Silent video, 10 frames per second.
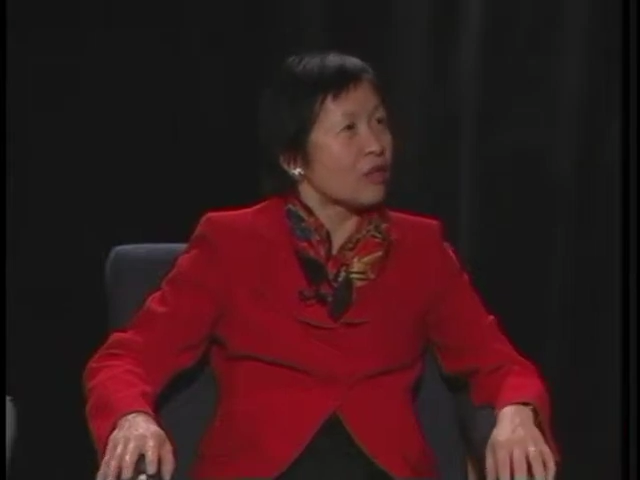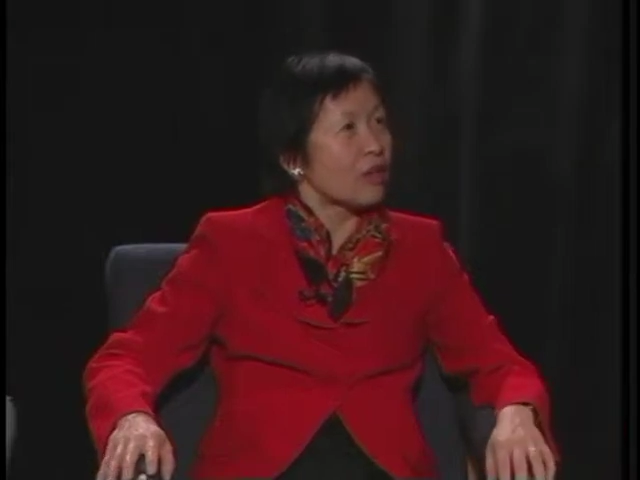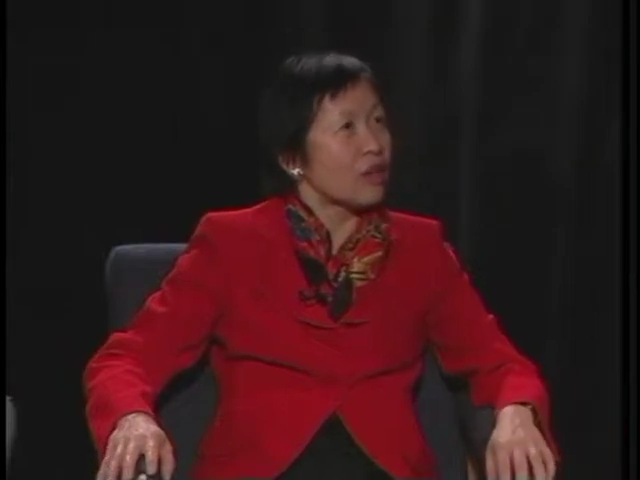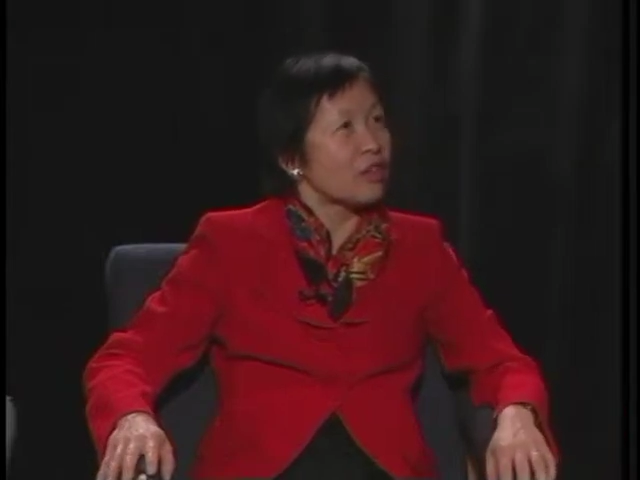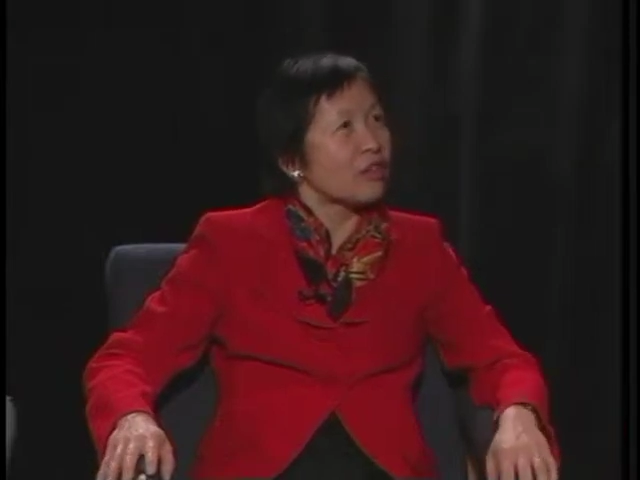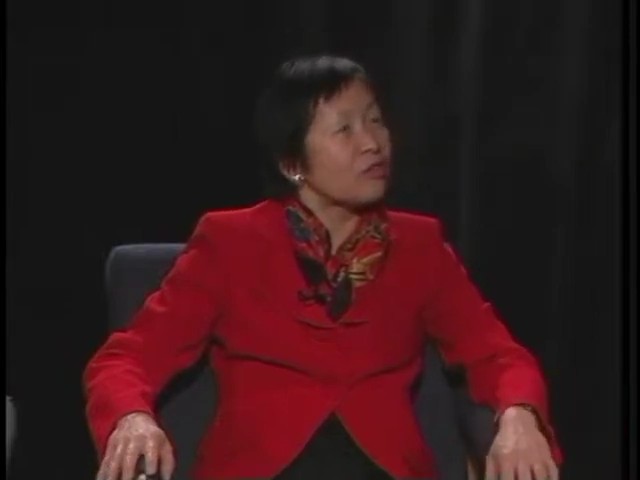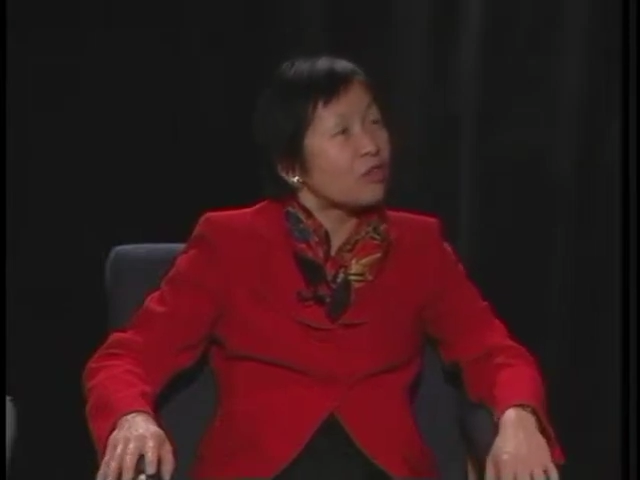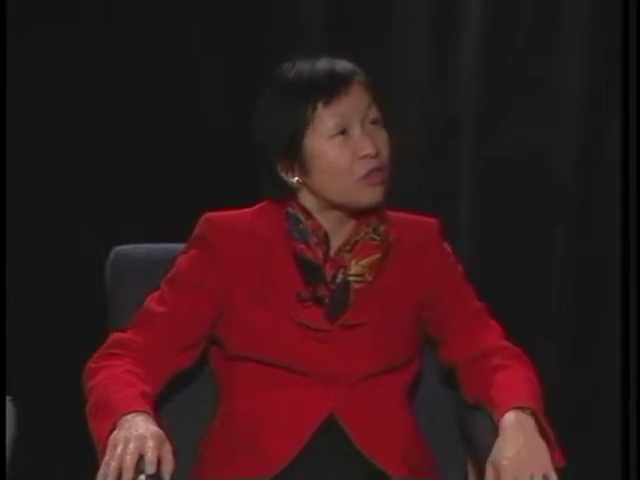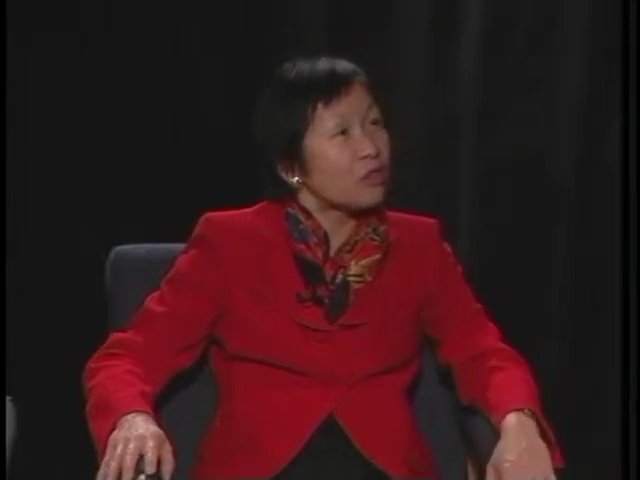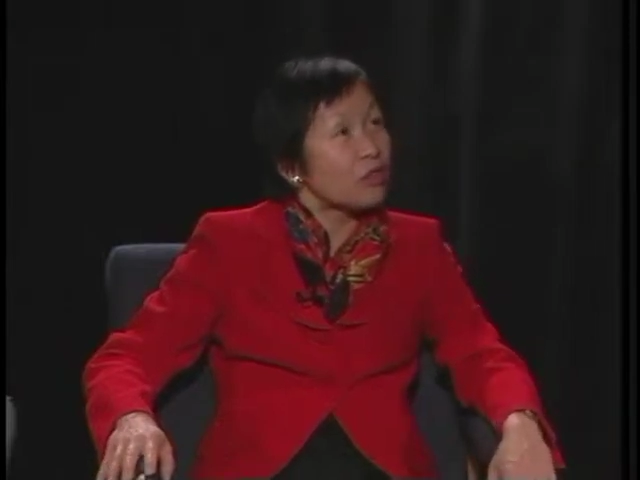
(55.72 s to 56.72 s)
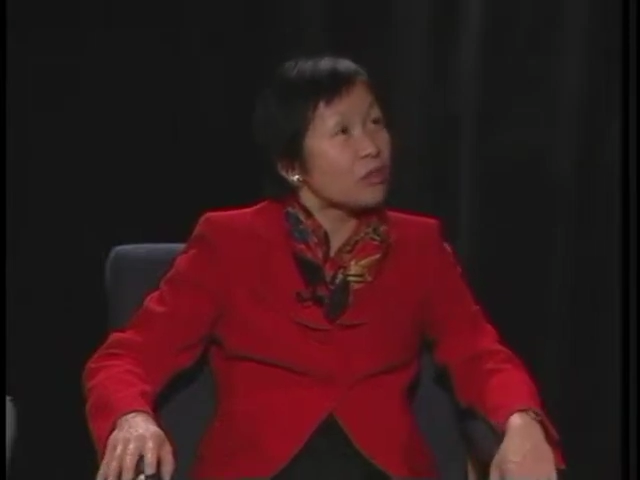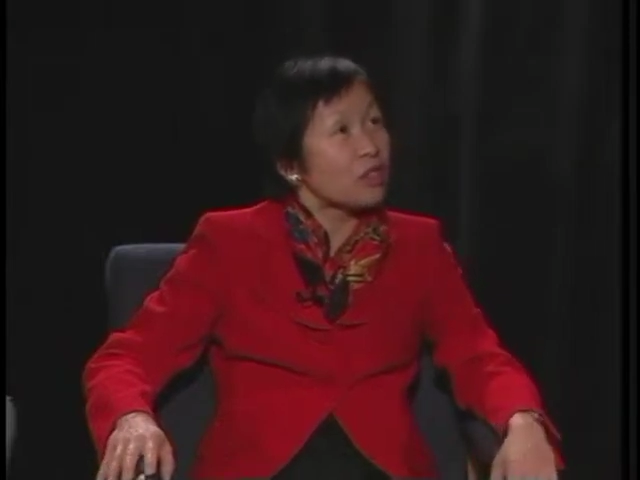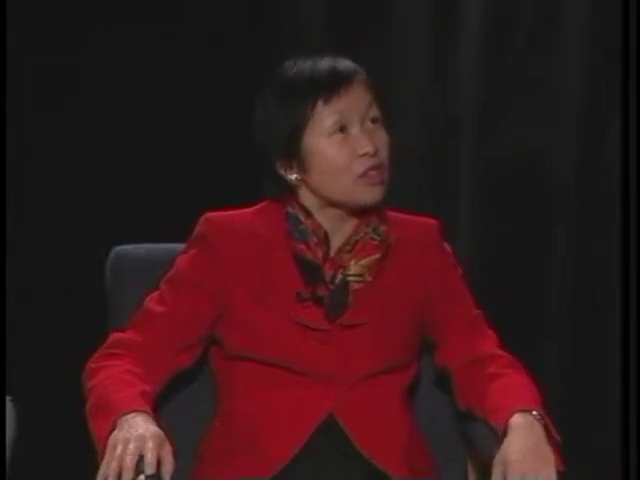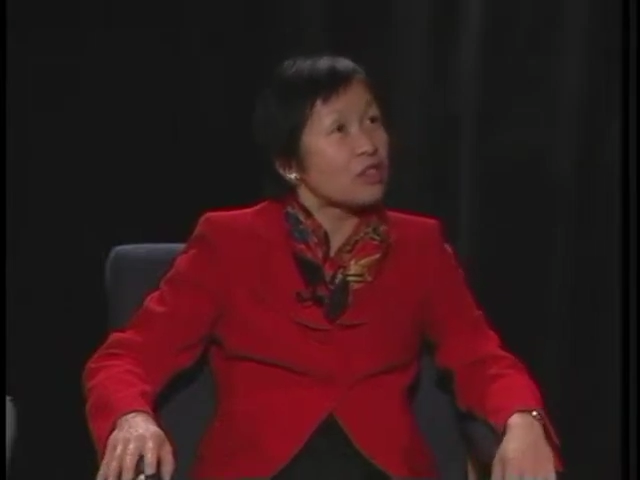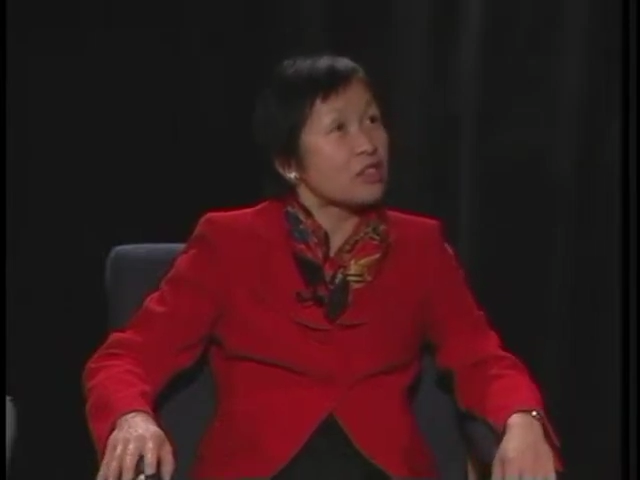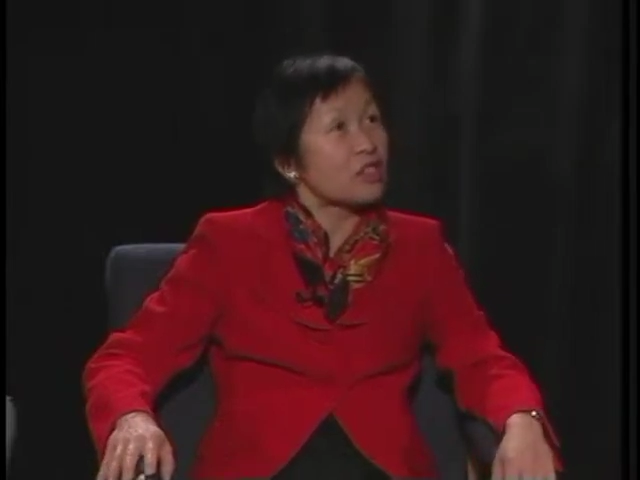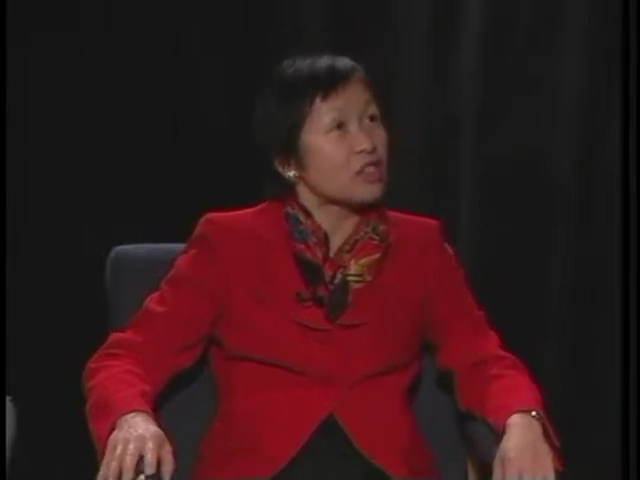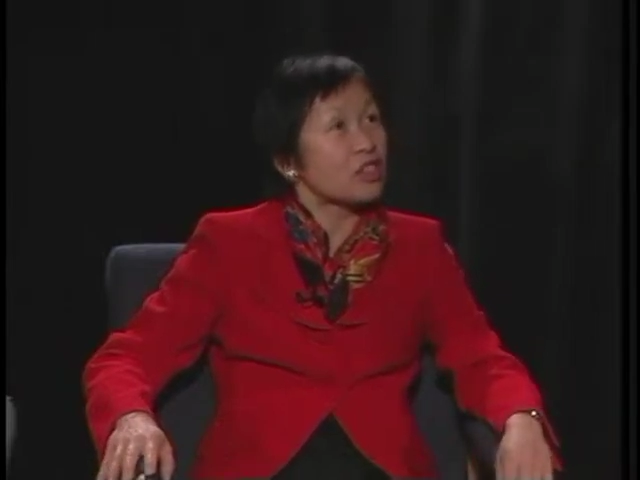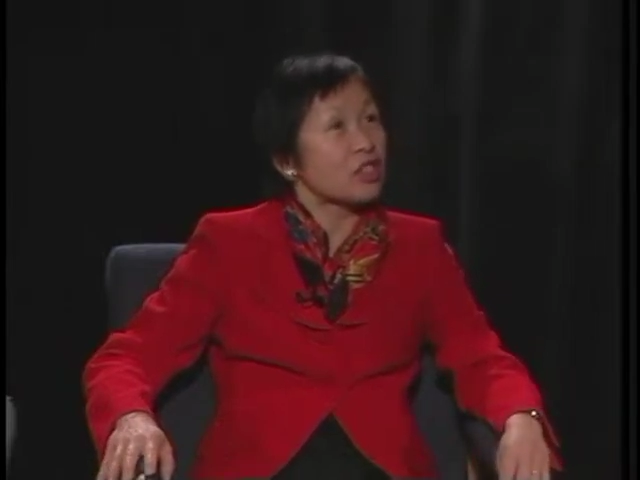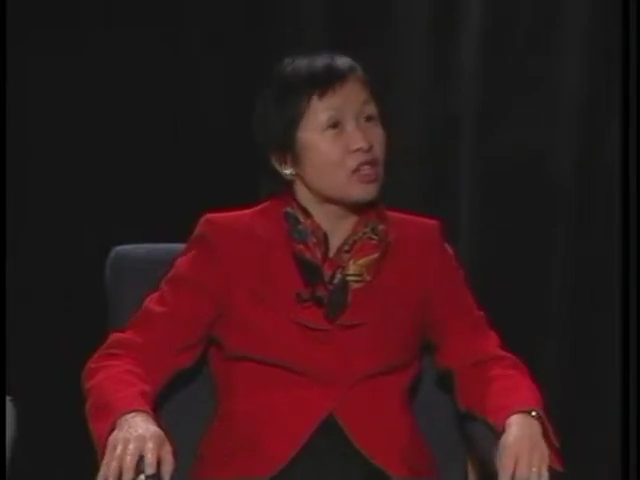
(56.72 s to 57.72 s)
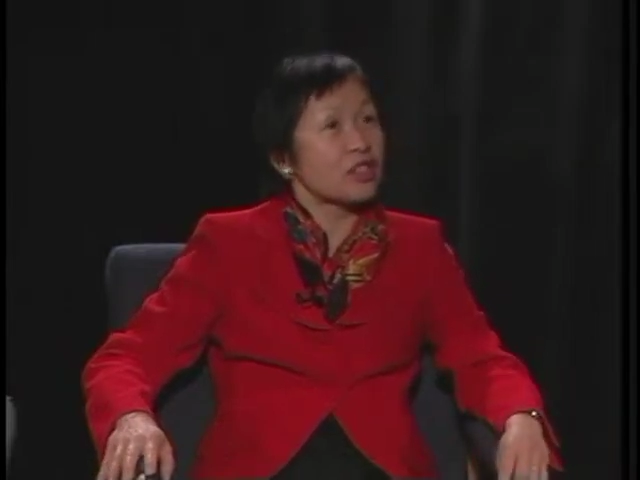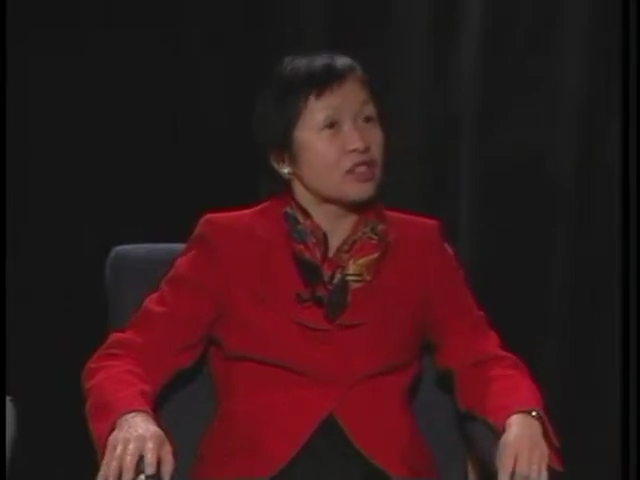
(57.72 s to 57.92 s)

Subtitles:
and they've certainly been sensationalized